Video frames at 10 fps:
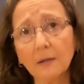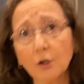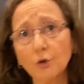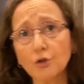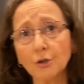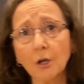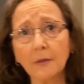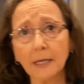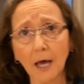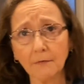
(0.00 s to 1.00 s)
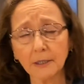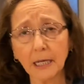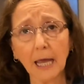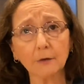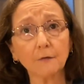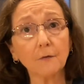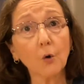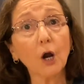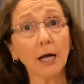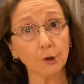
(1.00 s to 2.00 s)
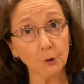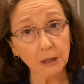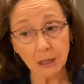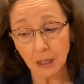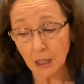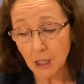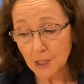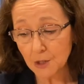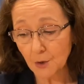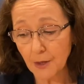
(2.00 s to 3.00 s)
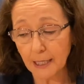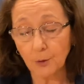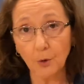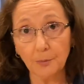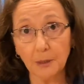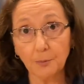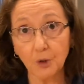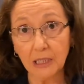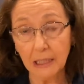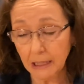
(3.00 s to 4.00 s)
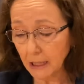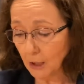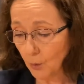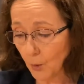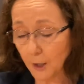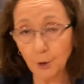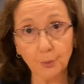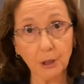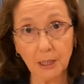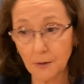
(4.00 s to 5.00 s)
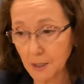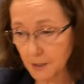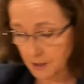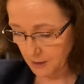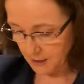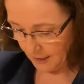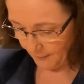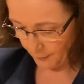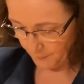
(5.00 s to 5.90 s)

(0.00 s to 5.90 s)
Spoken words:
that you turn on the oven at 400 so that it will be preheating while you're putting this together.